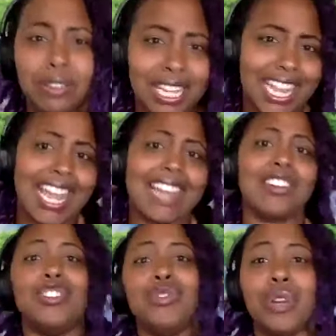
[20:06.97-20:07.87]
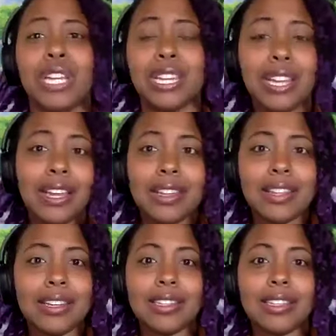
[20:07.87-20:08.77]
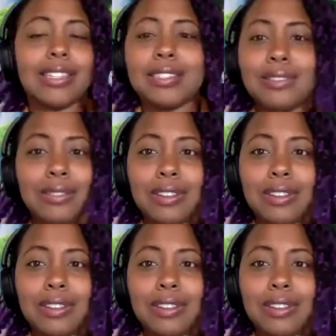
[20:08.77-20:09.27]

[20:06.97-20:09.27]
or they can't do it that that's